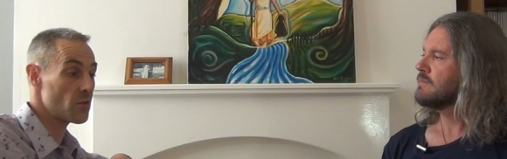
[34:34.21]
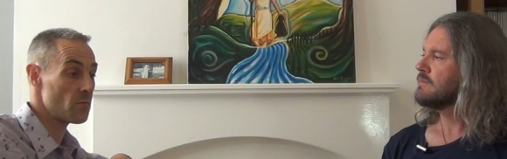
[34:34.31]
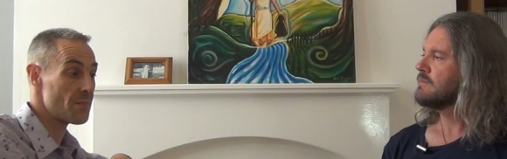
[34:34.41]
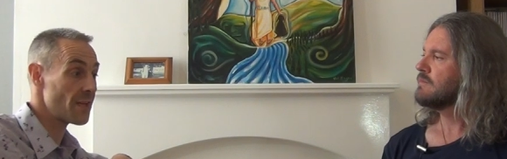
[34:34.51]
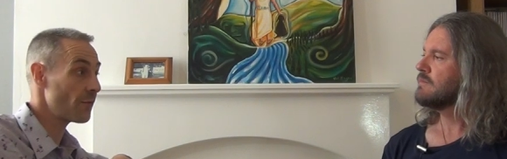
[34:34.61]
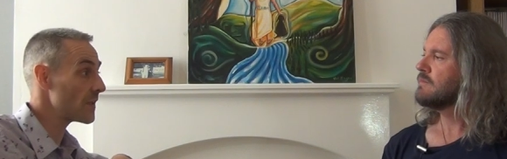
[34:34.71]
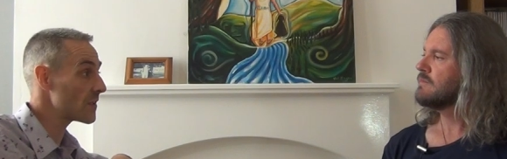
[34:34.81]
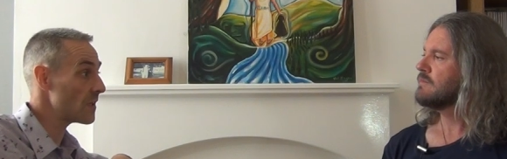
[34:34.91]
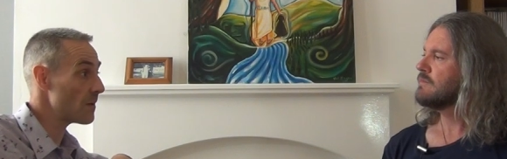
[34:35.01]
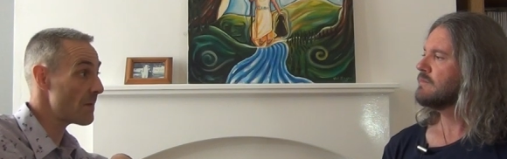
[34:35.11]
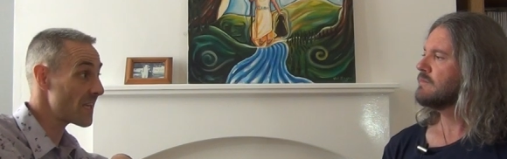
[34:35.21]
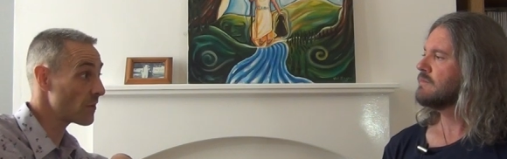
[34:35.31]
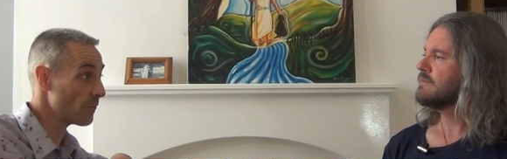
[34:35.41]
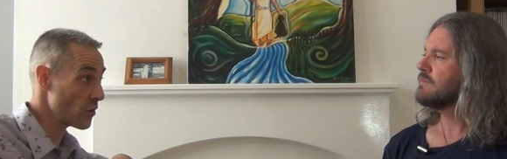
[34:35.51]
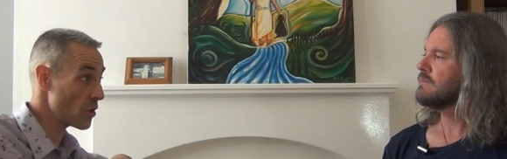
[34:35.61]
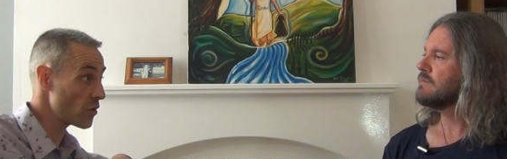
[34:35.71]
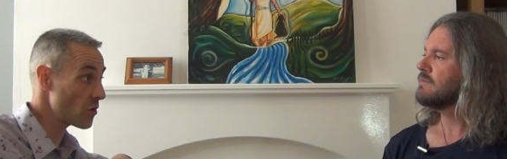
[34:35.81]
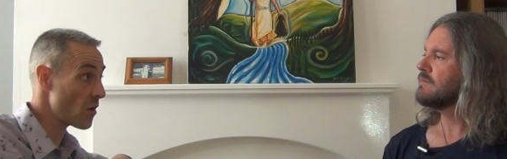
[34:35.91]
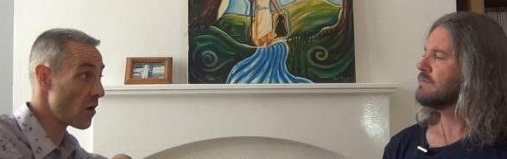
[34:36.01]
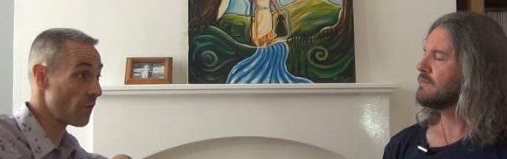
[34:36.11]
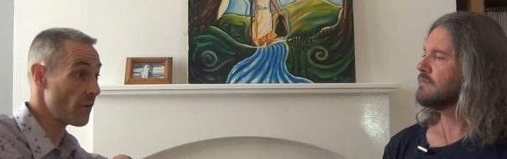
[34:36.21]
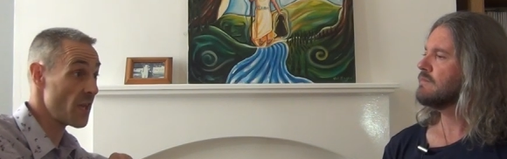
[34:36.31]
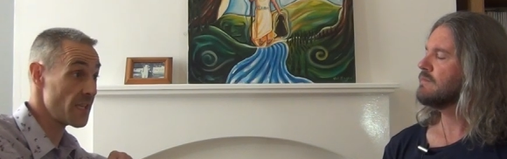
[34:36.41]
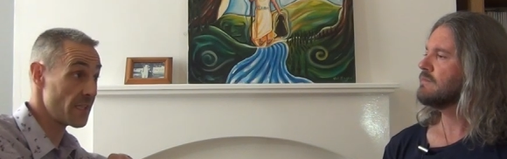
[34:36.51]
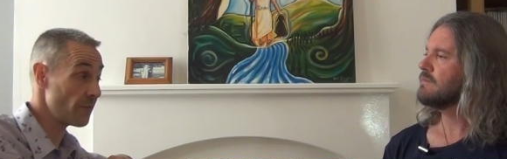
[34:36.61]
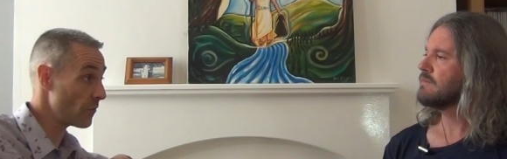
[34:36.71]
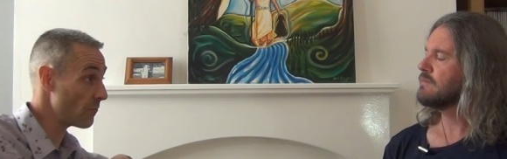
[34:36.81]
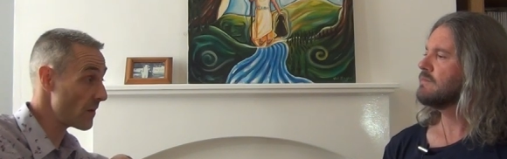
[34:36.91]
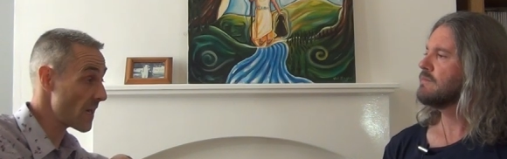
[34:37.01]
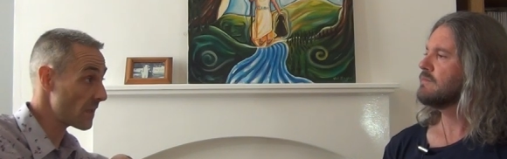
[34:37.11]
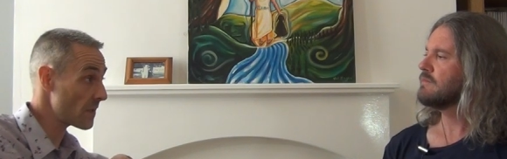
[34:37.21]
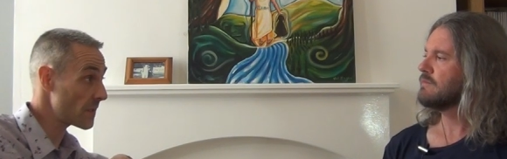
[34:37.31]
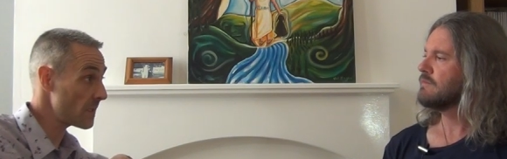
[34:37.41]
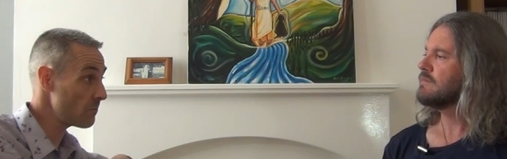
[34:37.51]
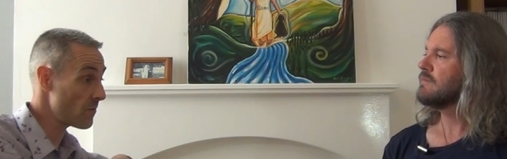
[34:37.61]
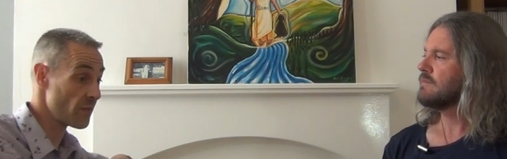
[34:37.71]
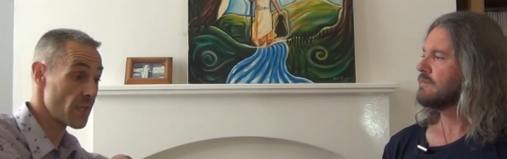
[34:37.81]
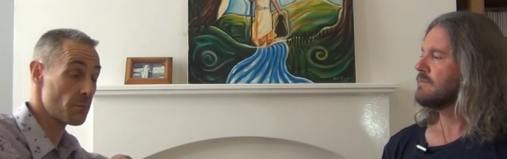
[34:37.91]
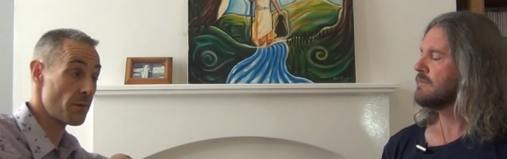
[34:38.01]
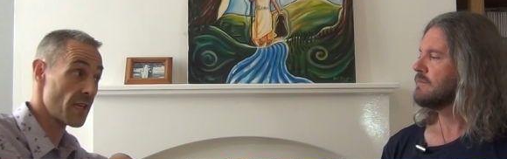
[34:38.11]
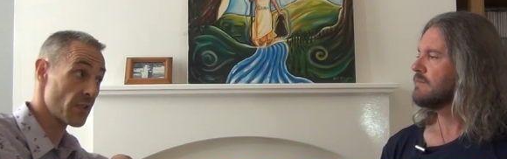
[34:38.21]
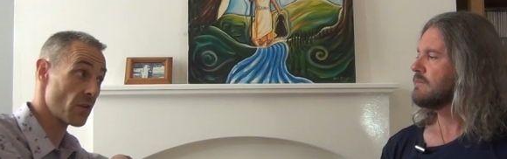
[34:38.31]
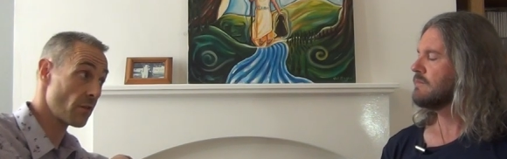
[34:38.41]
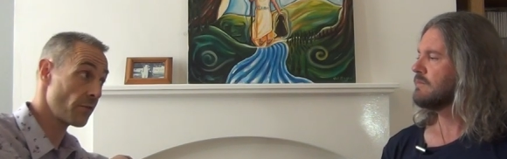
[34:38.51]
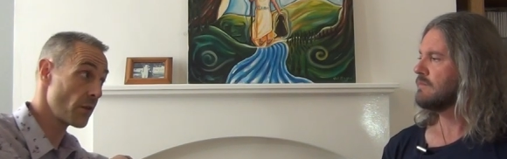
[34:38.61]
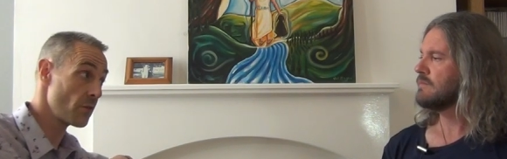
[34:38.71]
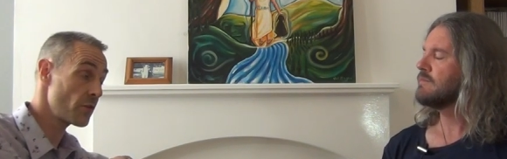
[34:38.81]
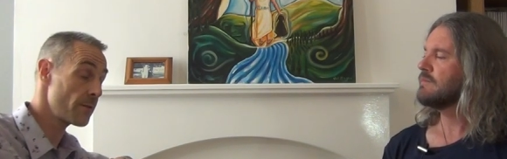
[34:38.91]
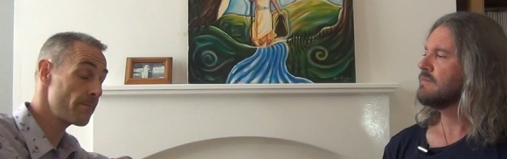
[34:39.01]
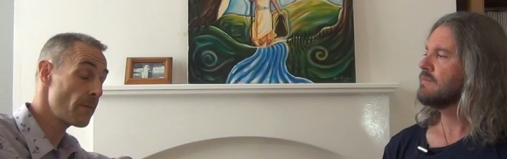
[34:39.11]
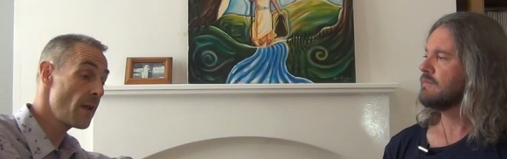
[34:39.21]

Speaker 1: to manifest in a better version of mm. a different reality, whether that's past or future.